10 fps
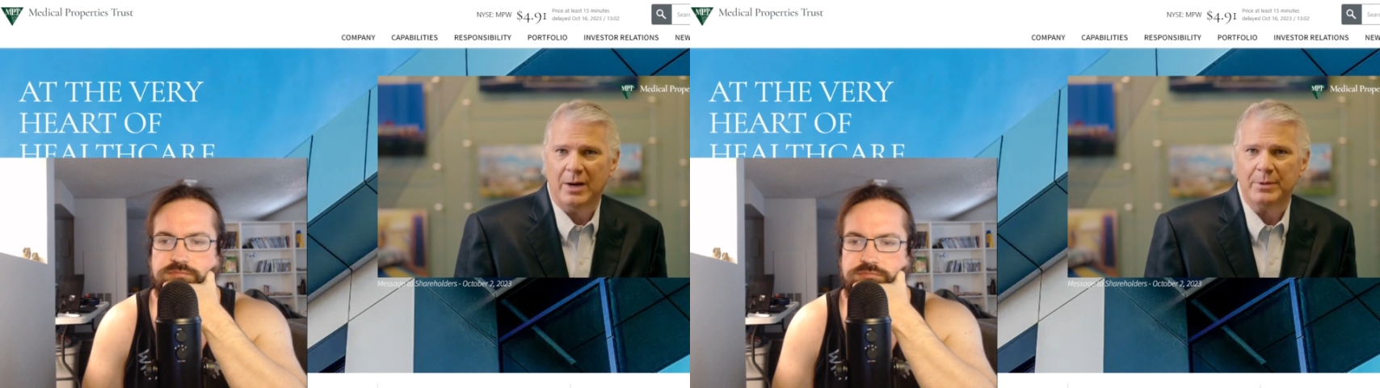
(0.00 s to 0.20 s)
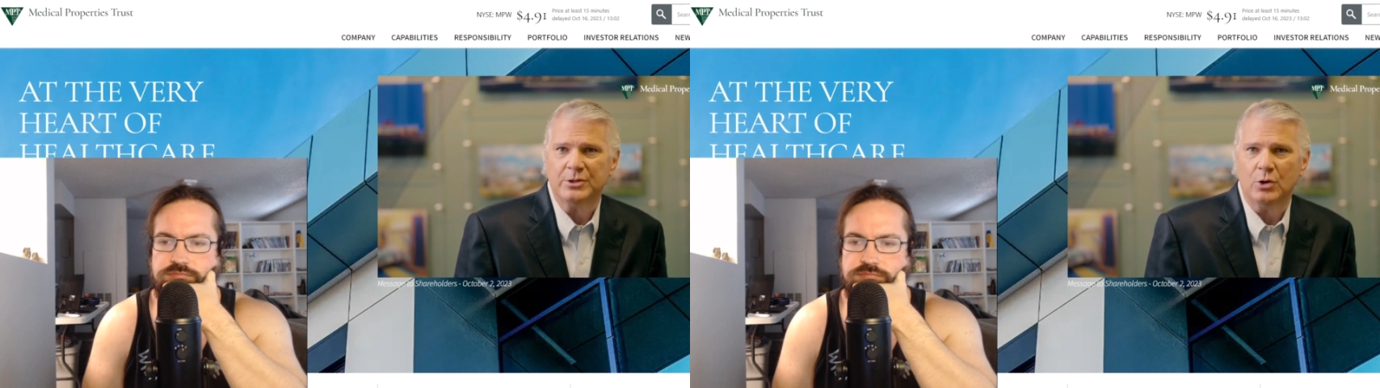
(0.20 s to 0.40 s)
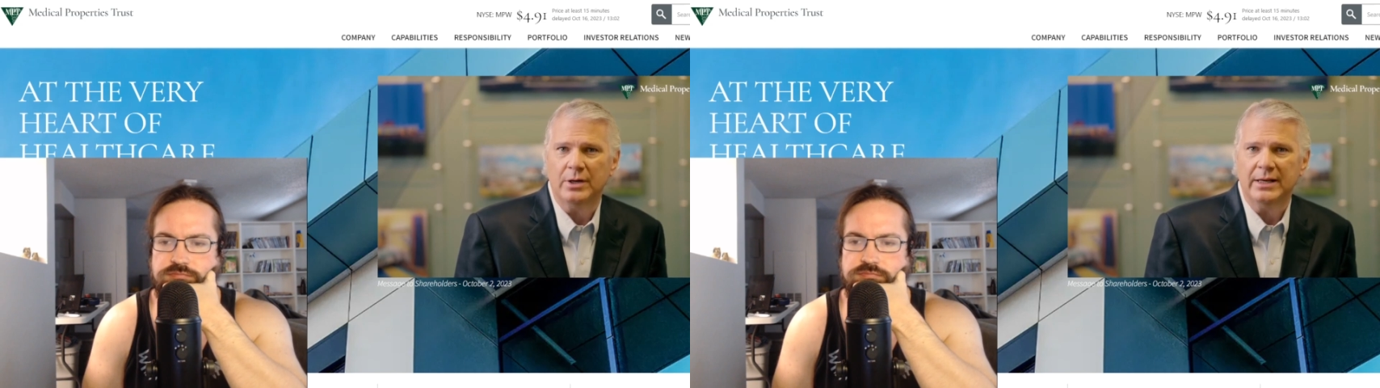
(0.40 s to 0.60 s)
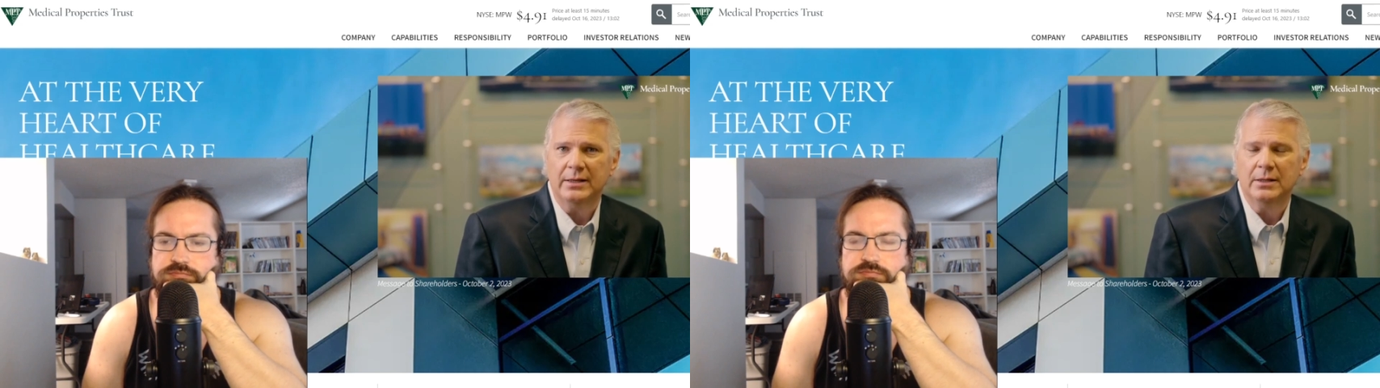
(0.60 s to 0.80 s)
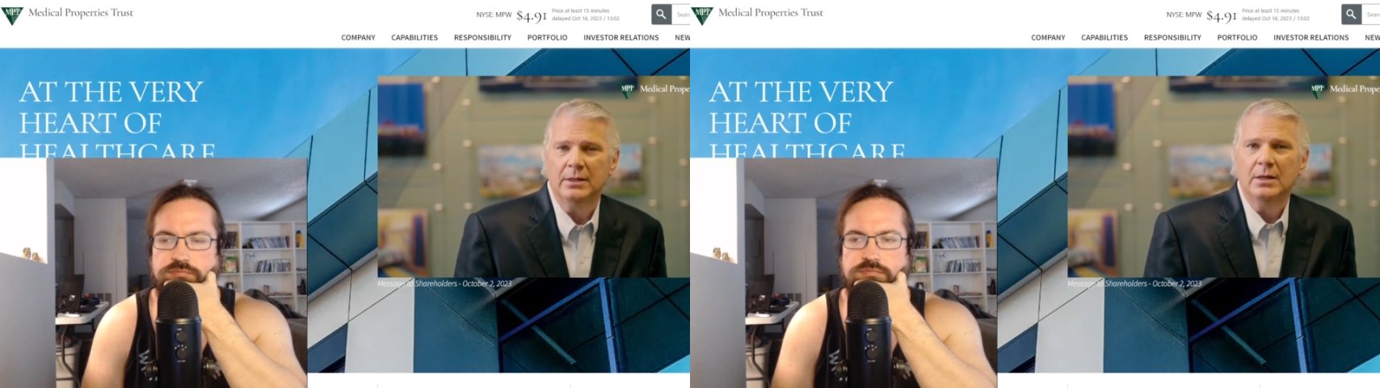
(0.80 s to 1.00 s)

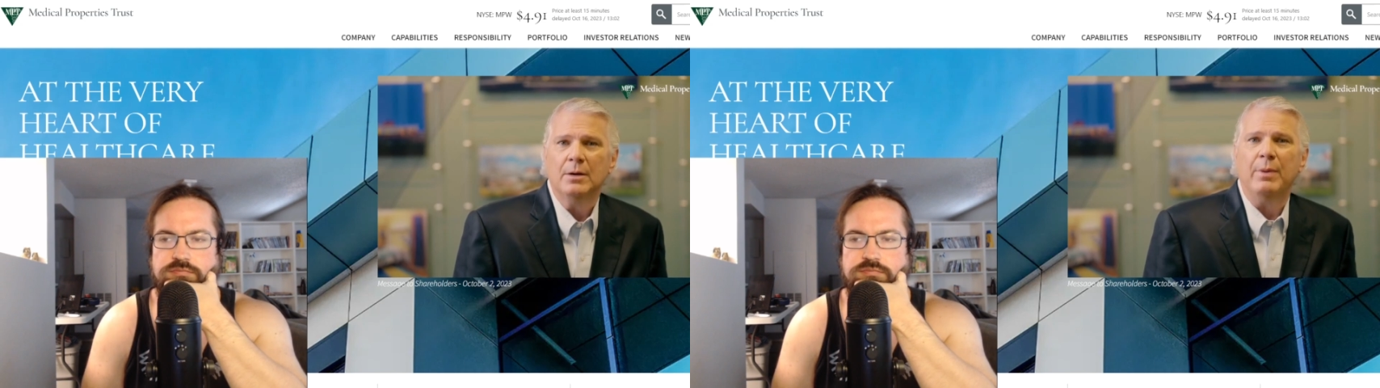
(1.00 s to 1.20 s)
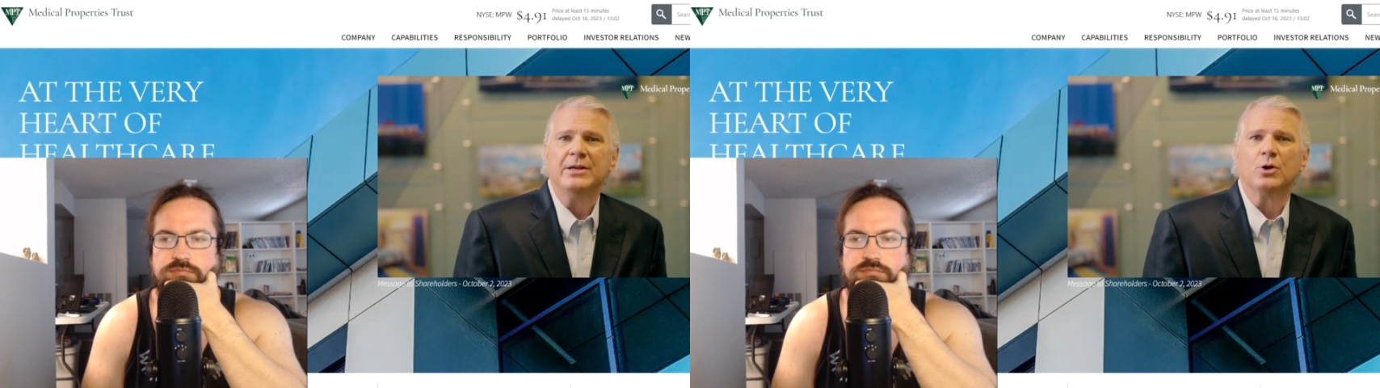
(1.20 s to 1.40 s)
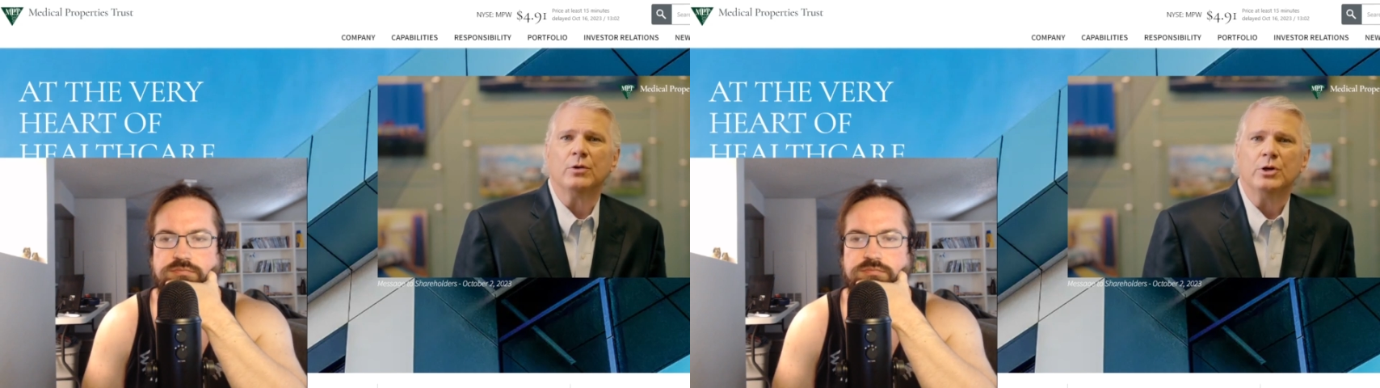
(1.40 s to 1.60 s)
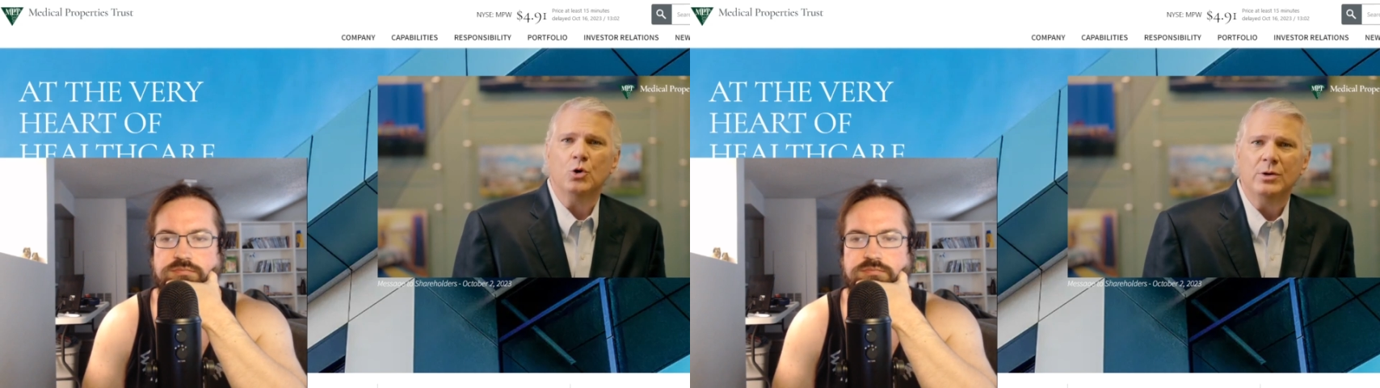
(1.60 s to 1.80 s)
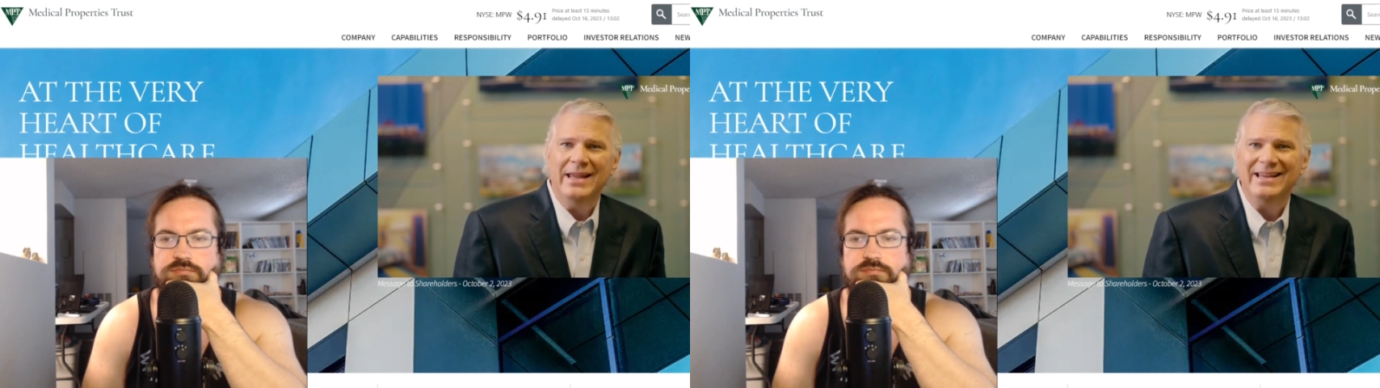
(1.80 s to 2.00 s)
Speaker 1: opportunity based on the
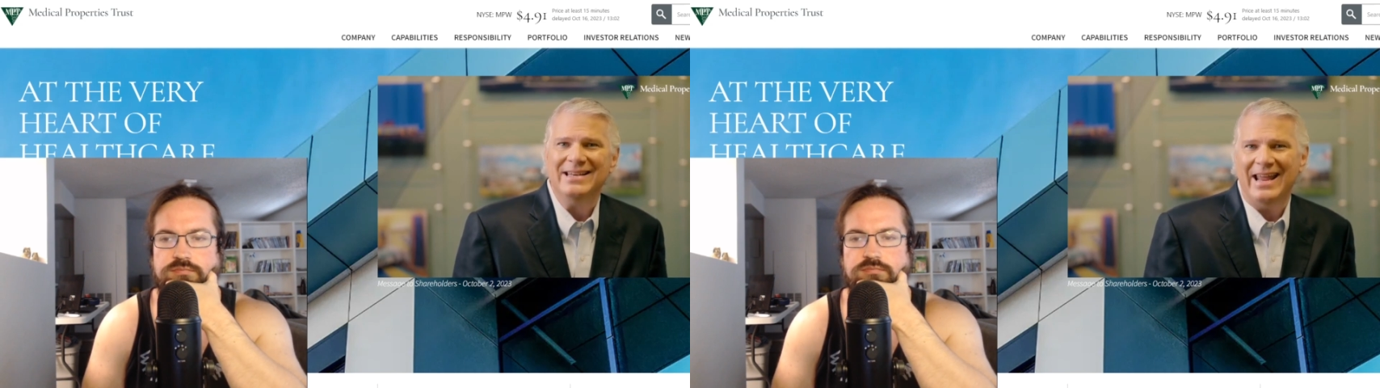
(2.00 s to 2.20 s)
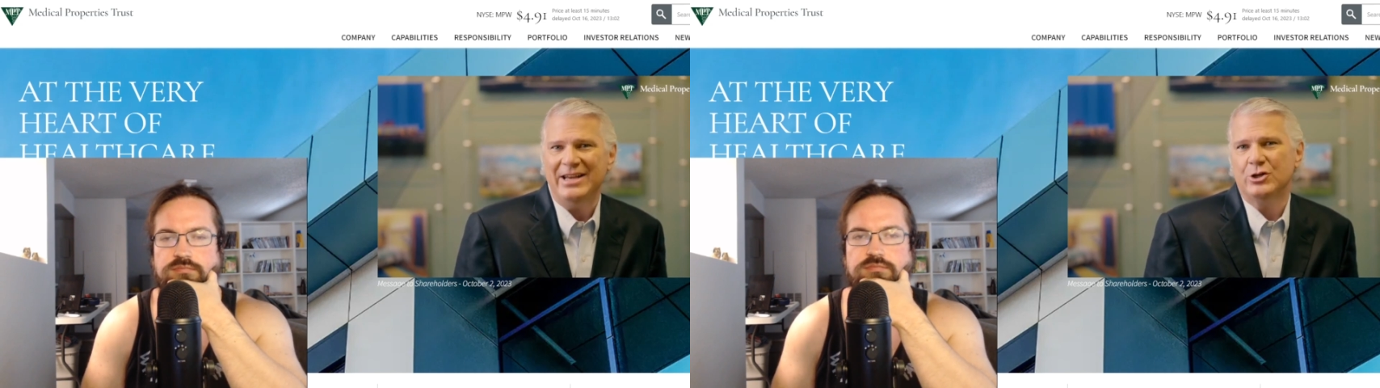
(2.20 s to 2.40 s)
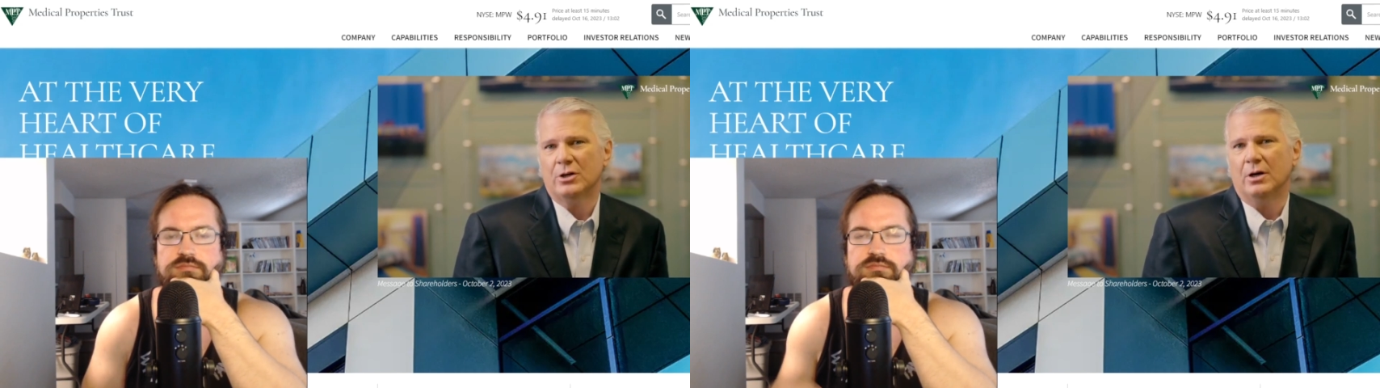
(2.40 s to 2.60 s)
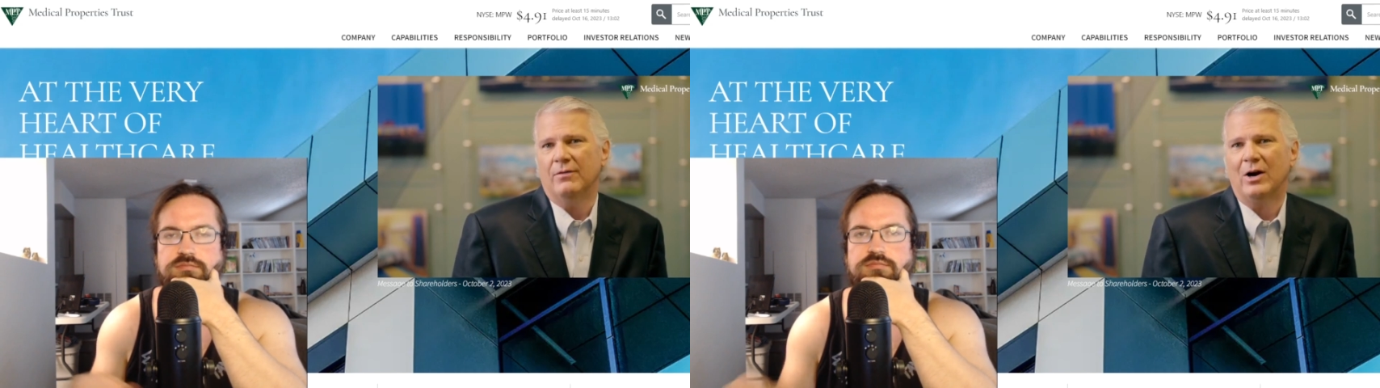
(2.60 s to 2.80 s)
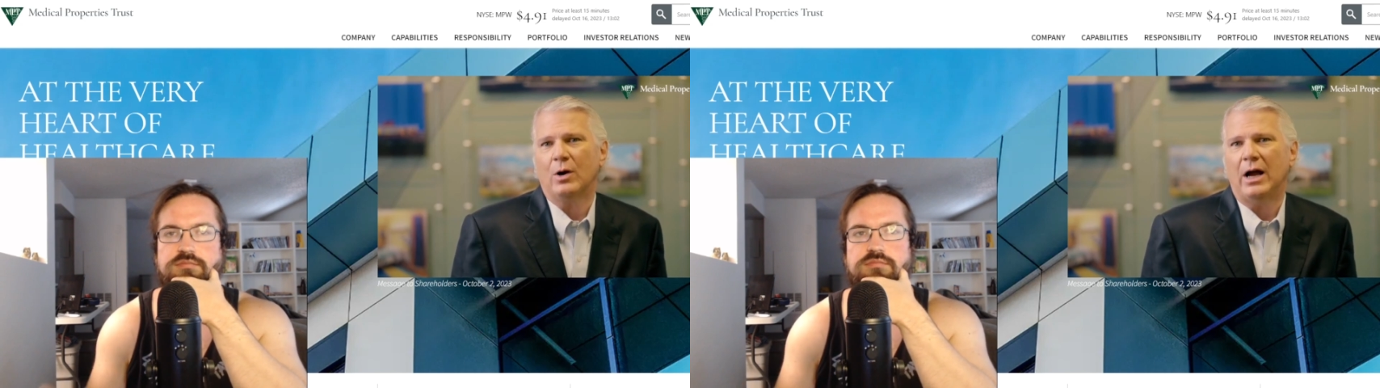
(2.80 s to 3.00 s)
unique nature
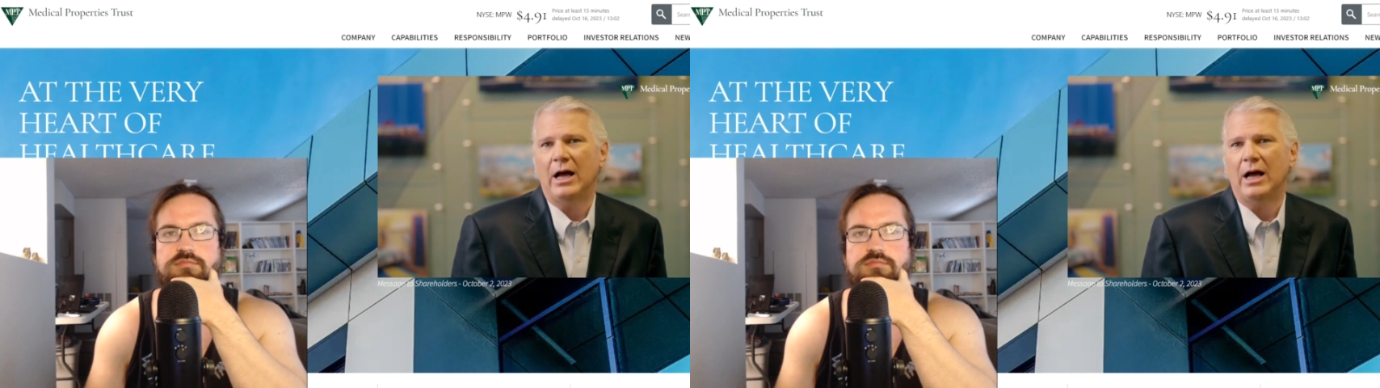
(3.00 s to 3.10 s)
of our